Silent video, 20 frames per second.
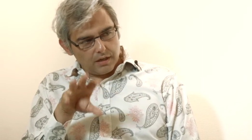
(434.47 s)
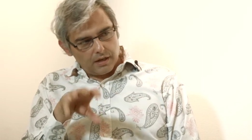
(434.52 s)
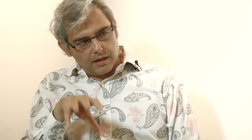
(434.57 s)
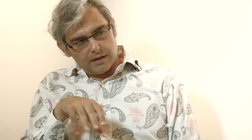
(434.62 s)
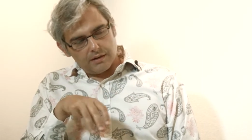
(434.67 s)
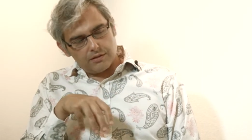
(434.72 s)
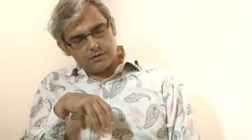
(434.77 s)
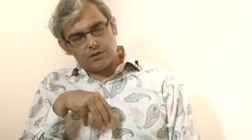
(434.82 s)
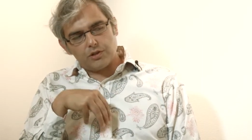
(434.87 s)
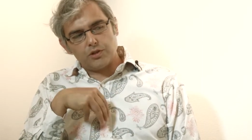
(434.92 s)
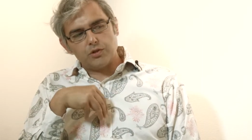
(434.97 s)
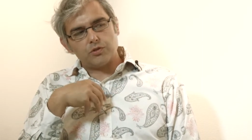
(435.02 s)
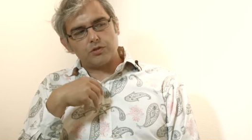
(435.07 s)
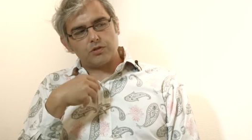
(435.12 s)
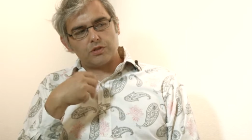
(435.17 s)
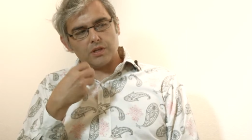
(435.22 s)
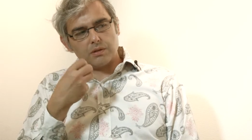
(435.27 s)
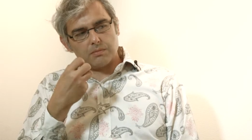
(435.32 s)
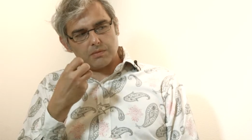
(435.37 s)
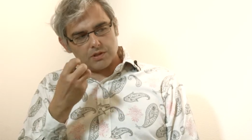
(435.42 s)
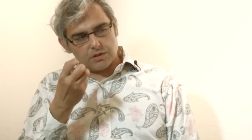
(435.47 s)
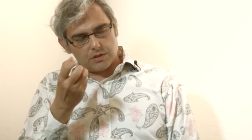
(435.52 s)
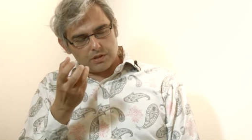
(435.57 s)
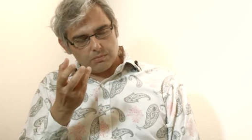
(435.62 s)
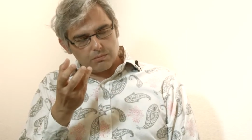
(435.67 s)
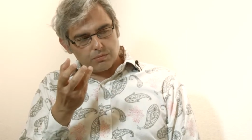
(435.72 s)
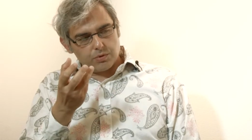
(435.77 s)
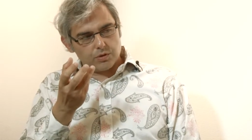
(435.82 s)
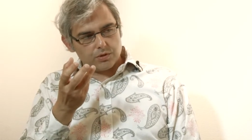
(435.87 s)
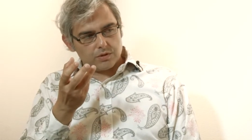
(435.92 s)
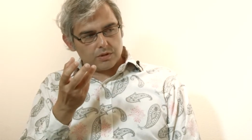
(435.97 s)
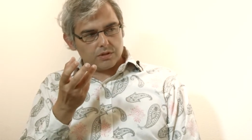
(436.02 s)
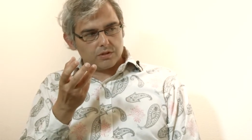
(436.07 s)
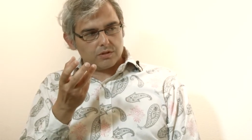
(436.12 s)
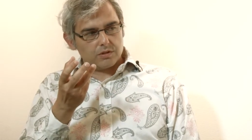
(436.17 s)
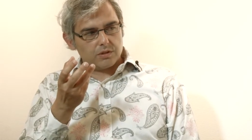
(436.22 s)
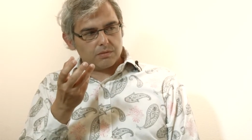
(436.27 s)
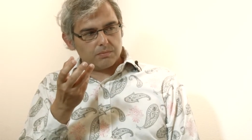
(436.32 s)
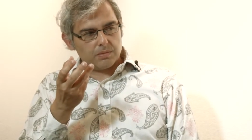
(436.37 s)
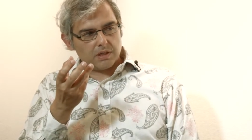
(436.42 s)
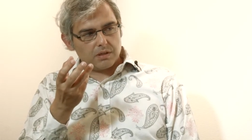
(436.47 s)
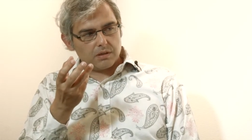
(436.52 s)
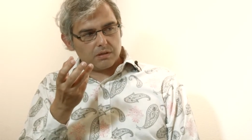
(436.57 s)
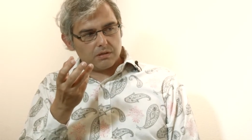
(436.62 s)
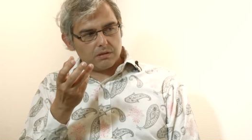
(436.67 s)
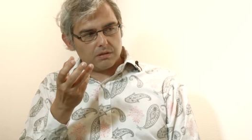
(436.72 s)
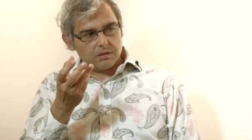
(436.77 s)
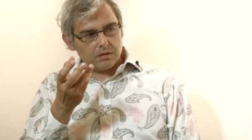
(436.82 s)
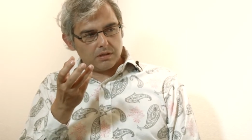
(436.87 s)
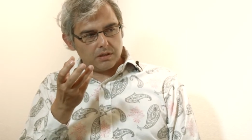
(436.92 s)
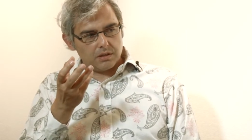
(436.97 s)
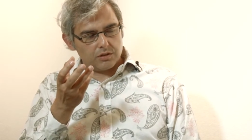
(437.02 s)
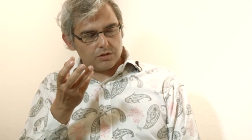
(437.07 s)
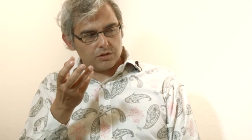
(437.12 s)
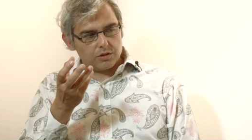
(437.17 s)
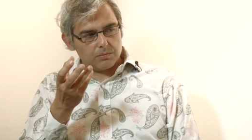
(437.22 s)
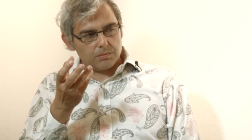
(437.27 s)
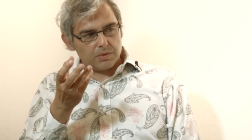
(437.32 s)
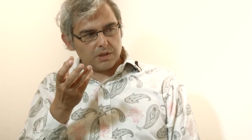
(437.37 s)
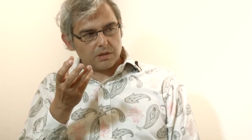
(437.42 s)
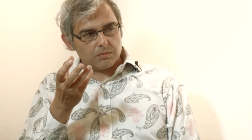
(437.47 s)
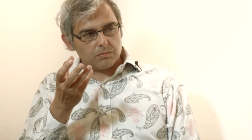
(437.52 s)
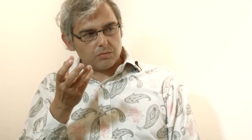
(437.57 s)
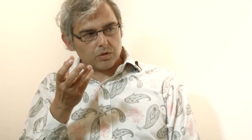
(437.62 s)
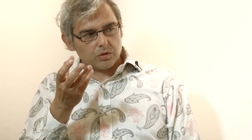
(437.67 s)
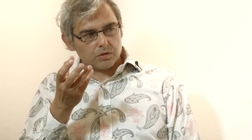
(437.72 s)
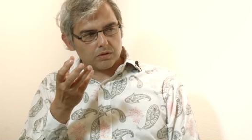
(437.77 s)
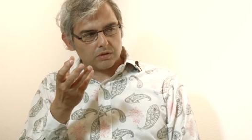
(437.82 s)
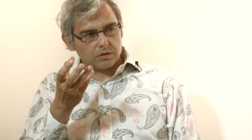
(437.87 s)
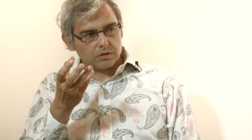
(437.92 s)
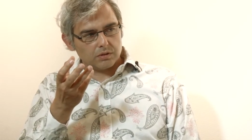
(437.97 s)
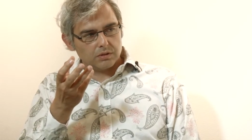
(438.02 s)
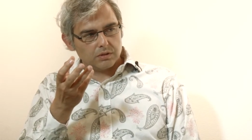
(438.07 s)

and use them as input into the bigger model.